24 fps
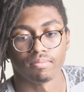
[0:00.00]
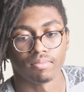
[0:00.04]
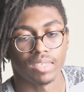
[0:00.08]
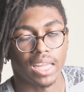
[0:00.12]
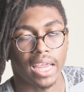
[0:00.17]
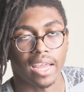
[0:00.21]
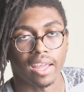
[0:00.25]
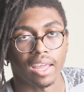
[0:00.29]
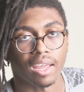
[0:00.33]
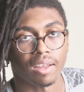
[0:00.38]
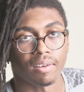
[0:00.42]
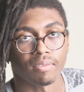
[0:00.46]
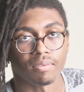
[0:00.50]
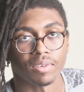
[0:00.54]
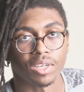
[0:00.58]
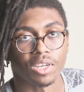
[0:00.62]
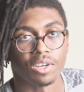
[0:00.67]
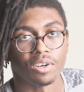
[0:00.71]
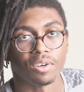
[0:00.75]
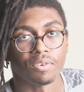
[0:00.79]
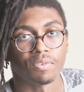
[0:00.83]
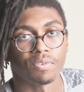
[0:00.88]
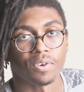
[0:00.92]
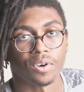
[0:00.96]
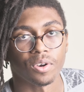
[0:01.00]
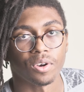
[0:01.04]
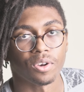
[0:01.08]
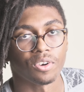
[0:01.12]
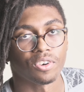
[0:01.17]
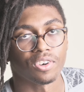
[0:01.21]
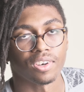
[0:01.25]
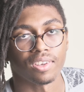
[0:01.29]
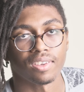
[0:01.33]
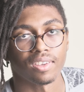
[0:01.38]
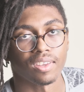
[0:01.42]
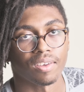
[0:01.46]
taking good
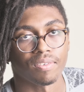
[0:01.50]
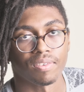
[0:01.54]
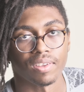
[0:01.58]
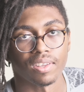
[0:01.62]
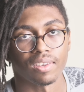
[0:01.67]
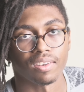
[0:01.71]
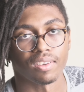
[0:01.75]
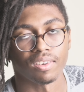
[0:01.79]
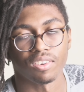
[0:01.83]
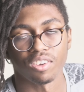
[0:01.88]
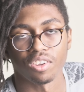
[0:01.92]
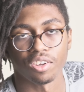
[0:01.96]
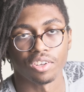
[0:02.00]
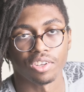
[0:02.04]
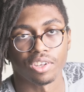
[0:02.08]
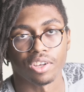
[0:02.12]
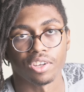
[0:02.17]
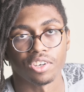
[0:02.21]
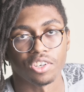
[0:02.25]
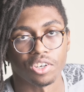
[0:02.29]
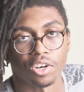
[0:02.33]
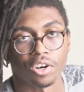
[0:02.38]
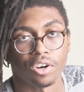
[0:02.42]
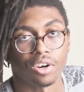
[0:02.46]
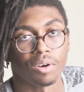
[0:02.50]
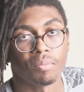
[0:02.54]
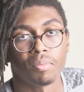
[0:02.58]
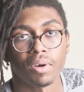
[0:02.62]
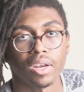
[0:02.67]
photos, just stuff that looks good to her.